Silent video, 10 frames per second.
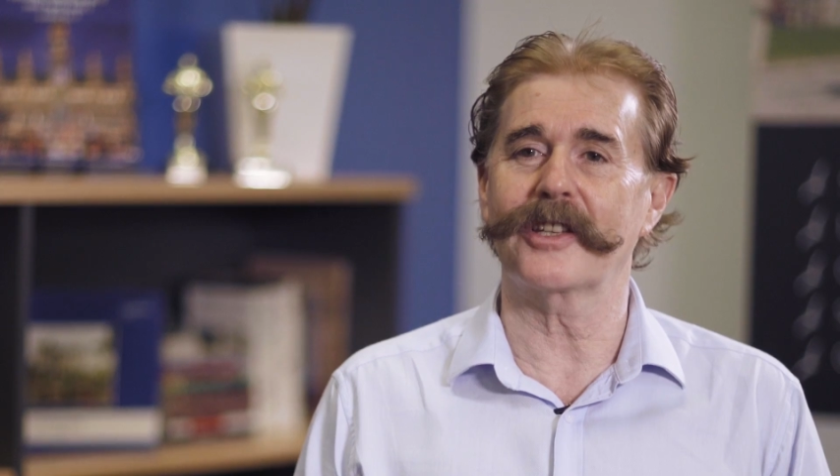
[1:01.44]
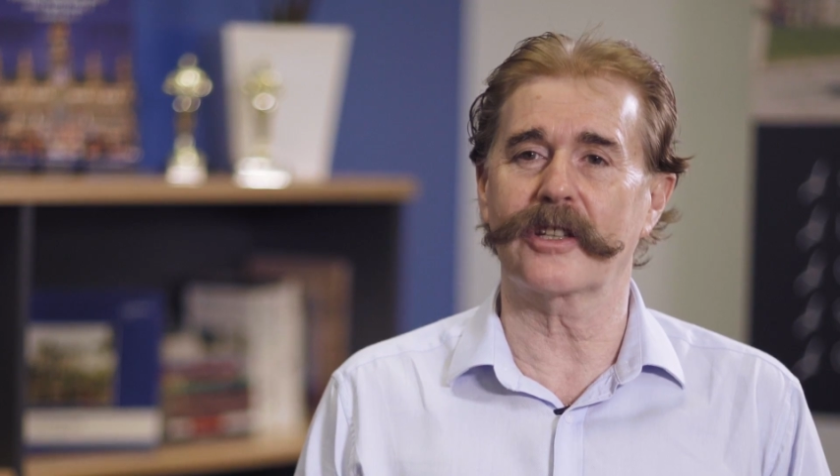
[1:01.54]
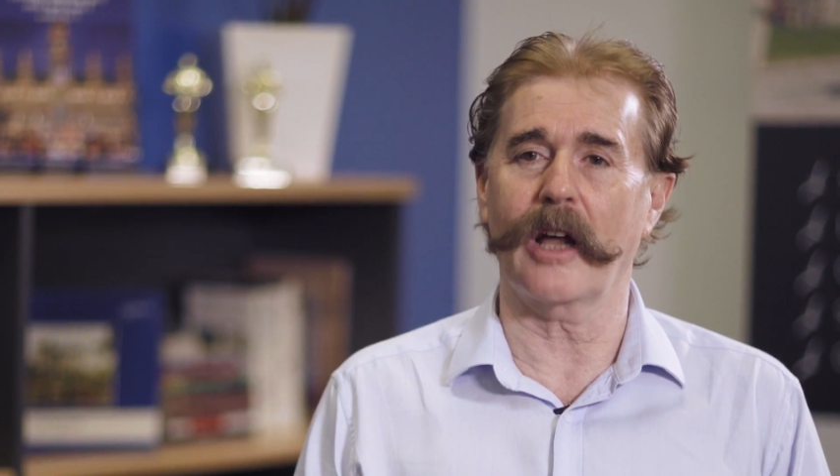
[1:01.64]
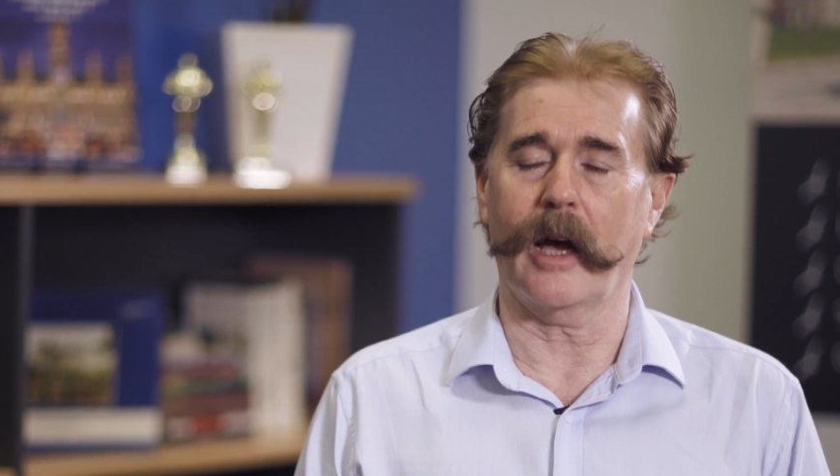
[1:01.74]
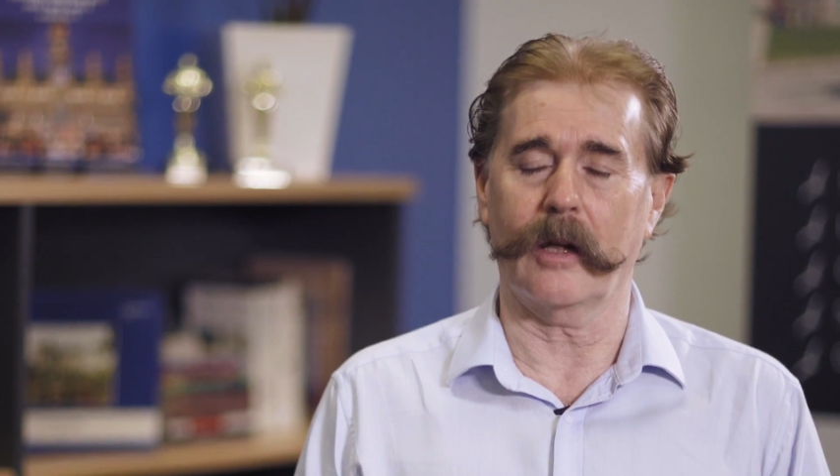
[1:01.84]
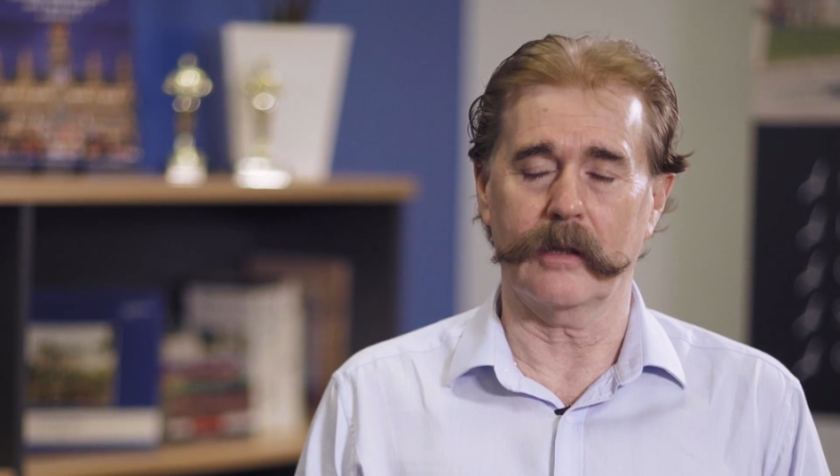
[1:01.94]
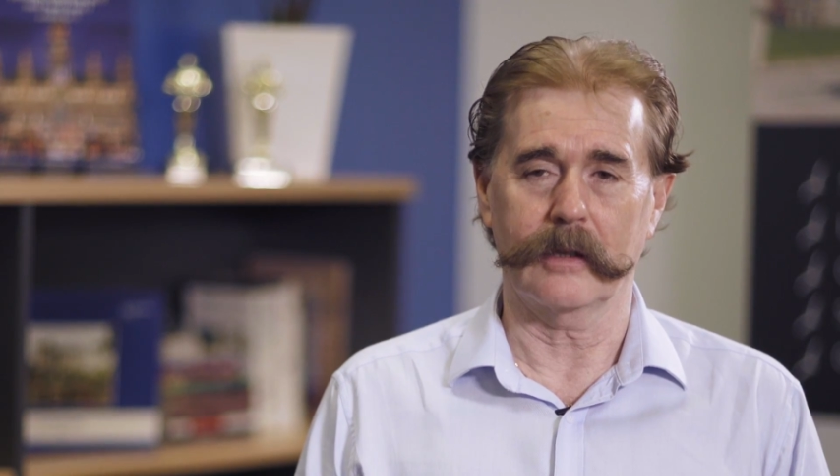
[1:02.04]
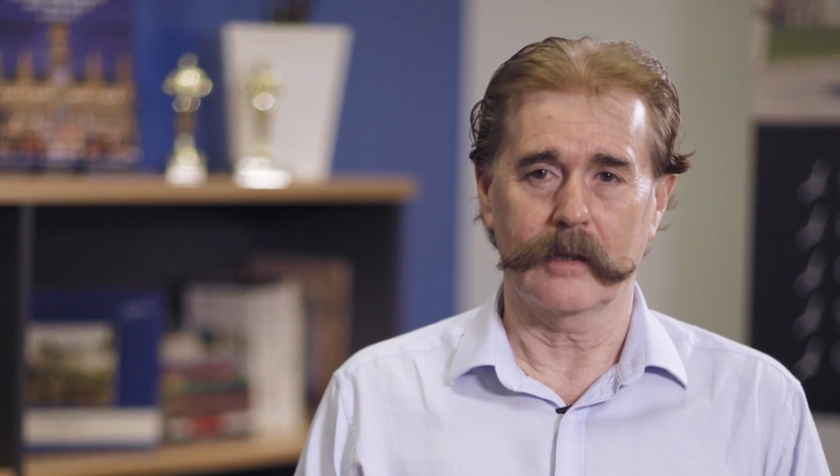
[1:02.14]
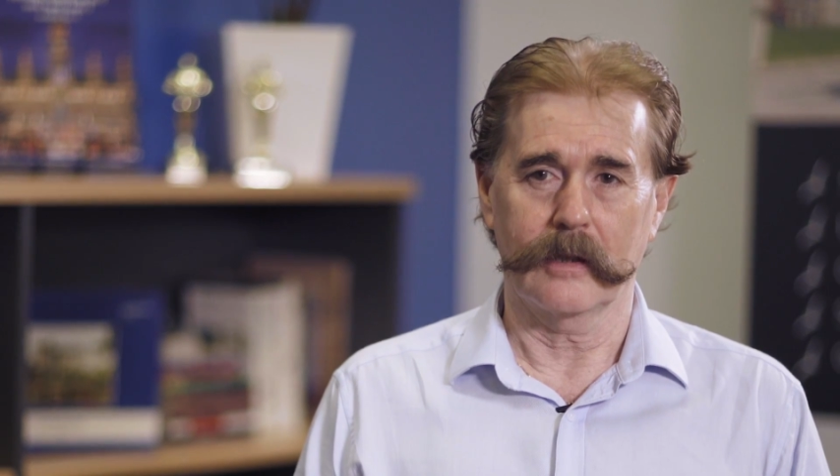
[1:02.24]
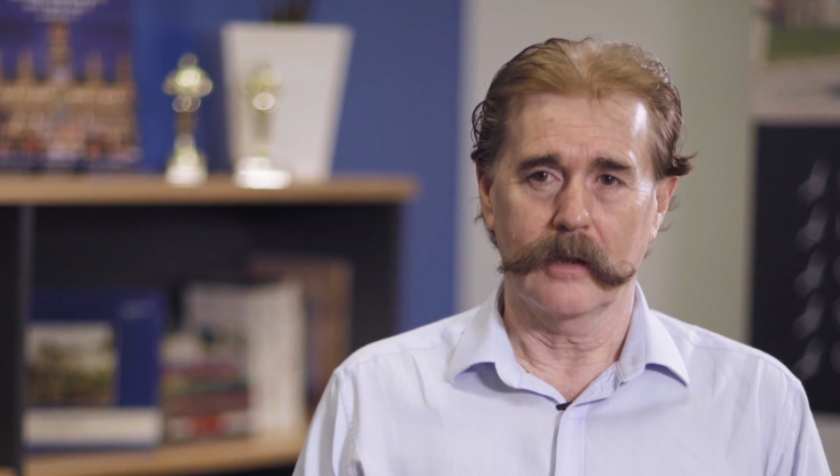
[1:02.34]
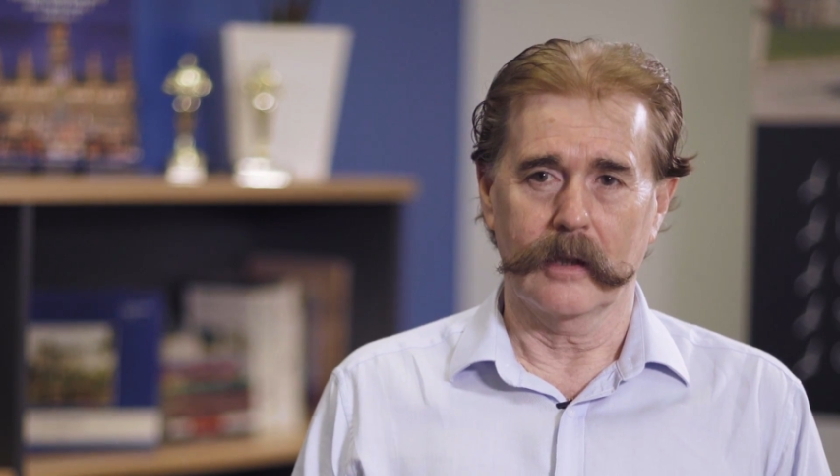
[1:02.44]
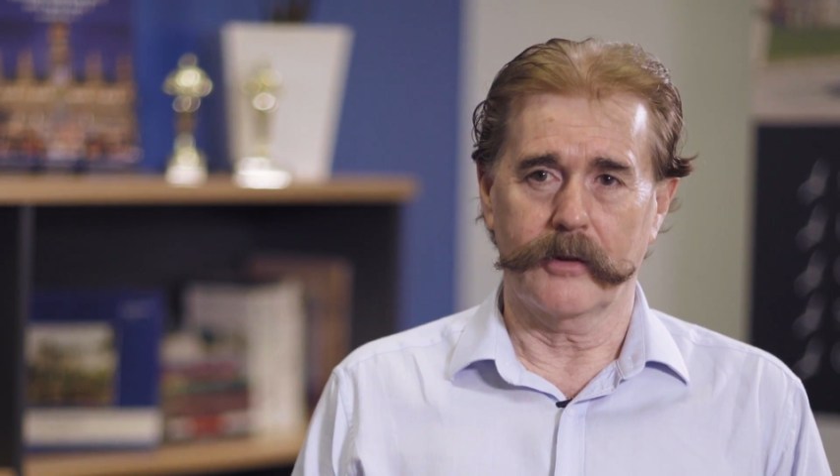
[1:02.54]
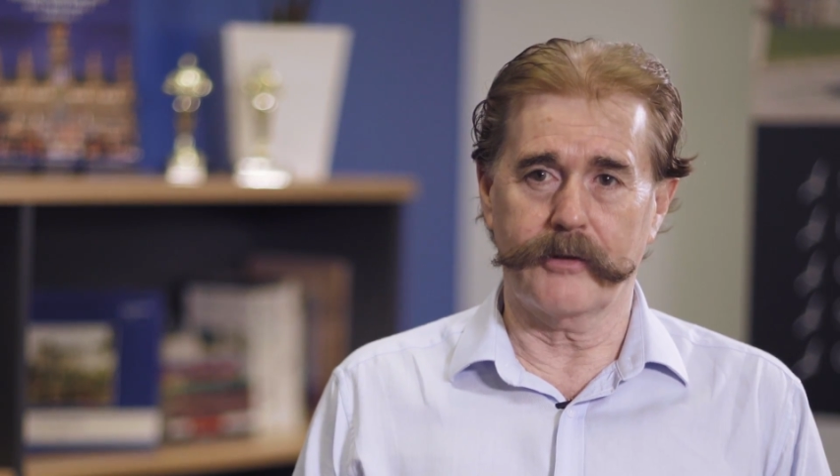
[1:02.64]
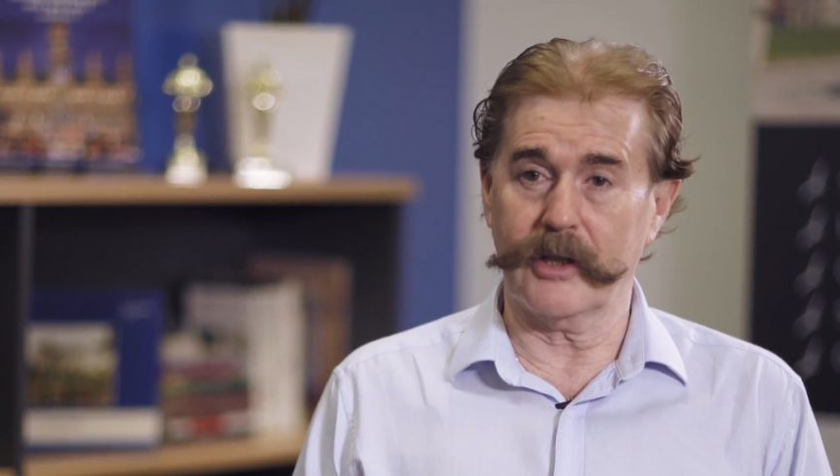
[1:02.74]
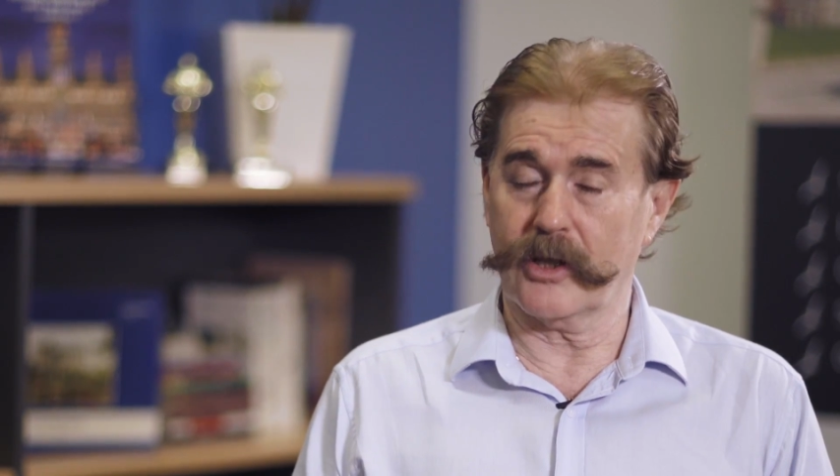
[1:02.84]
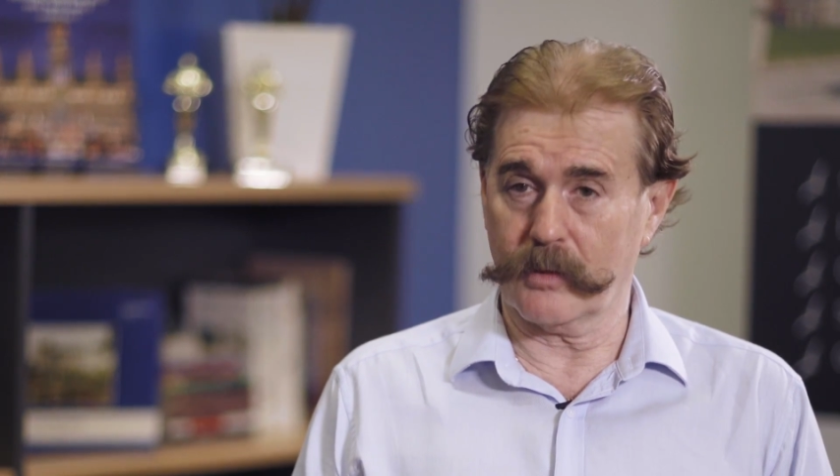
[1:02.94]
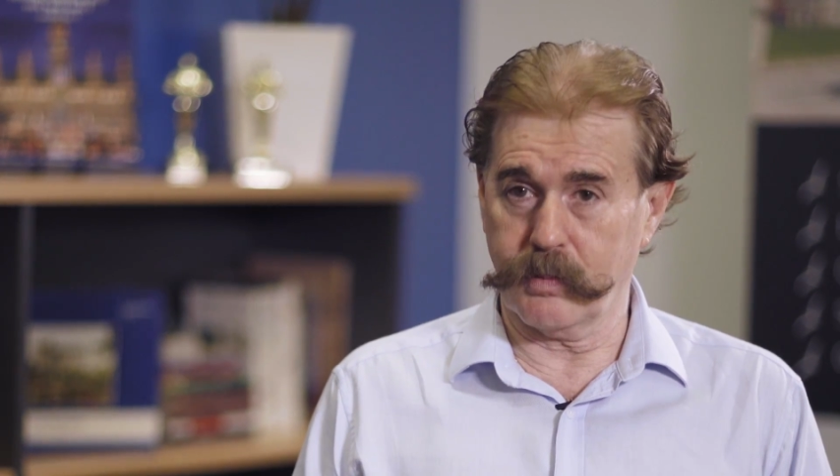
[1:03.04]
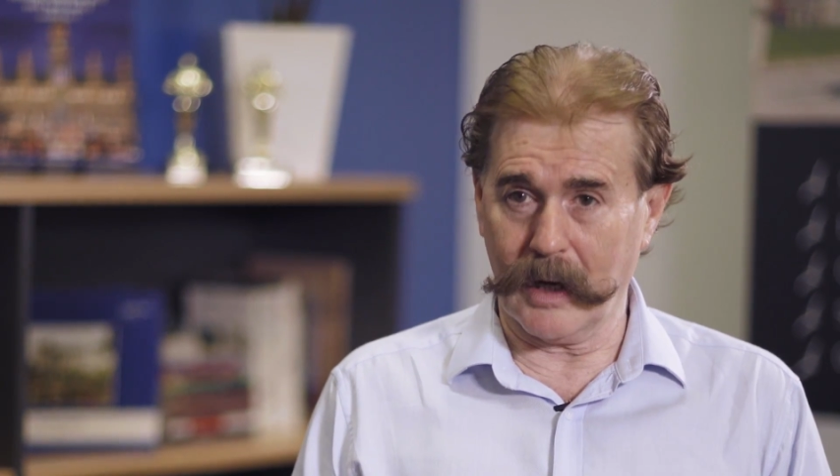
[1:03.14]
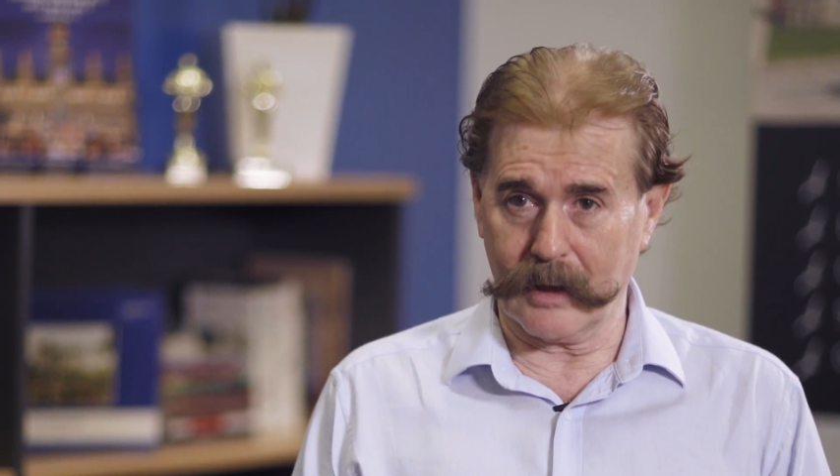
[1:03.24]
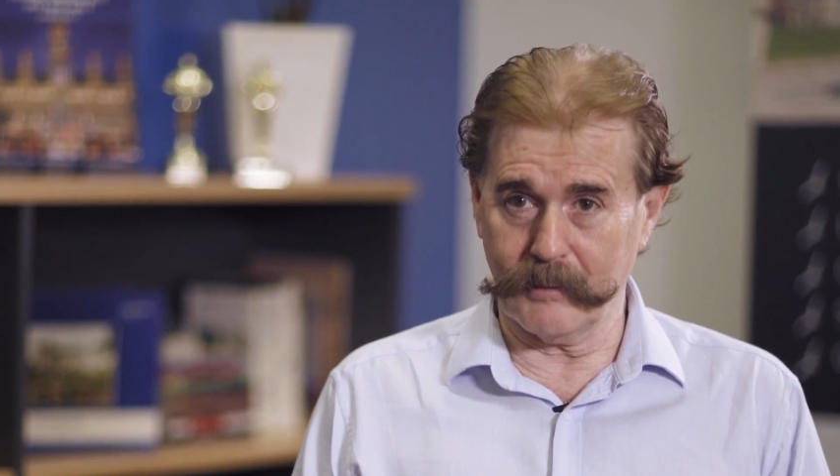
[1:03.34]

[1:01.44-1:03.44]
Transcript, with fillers: their style. For instance, one of